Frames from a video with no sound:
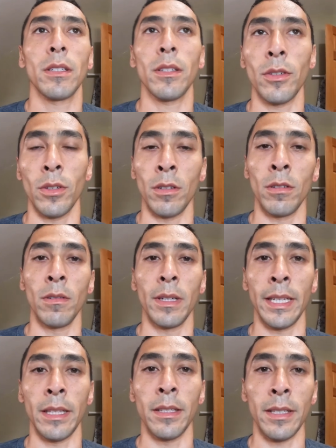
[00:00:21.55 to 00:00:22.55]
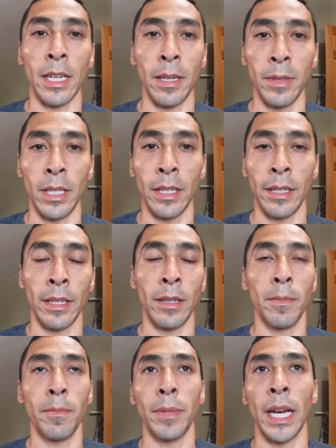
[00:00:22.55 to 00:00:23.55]
So at this time of
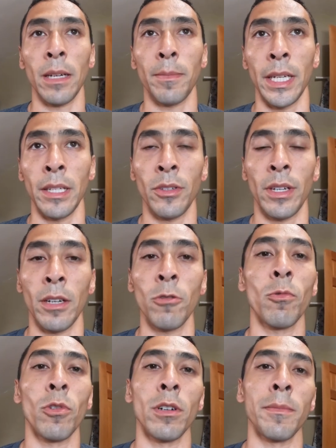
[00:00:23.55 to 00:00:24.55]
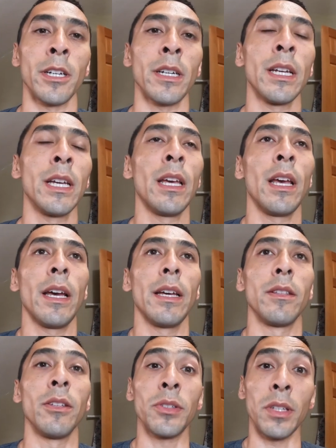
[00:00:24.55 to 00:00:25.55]
year, back bays are getting warmer
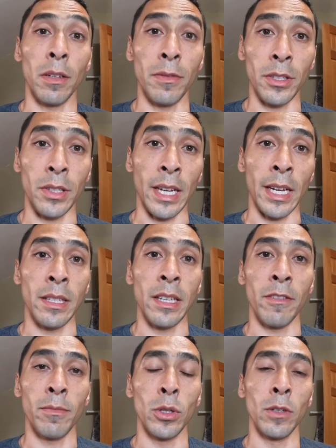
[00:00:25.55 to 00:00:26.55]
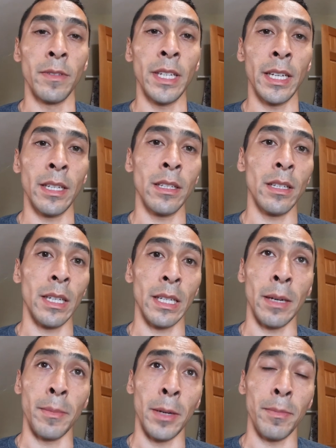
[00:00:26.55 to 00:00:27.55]
the silver sides have moved in.
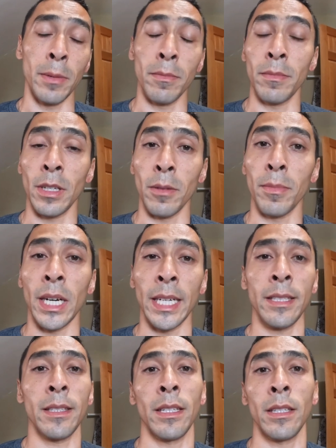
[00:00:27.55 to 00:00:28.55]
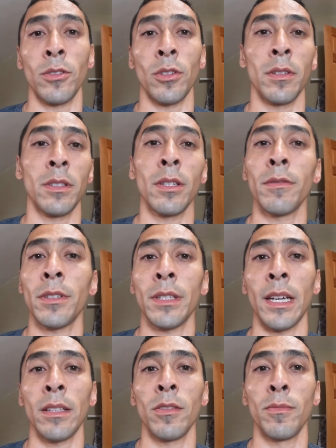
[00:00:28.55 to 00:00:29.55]
I'm up in near Boston, so the silver
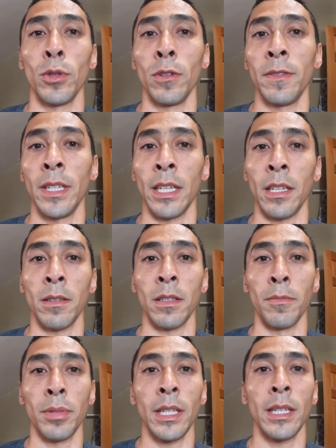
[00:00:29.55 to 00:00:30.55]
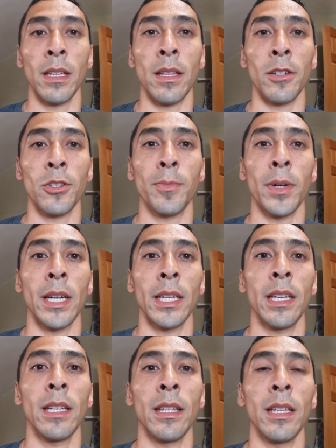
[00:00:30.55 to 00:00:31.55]
sides have moved in and completed their
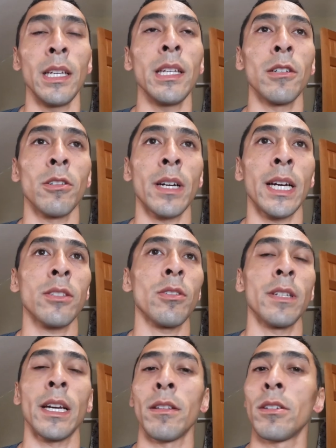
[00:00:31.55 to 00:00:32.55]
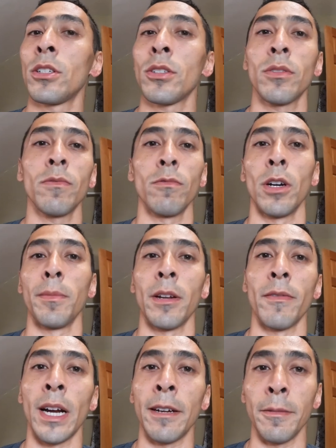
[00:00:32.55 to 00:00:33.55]
spawning in the eelgrass. So now they're just roaming
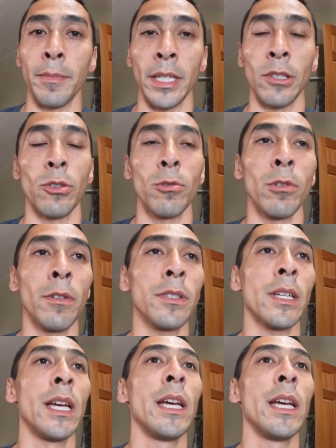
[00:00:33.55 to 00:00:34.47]
around in big schools.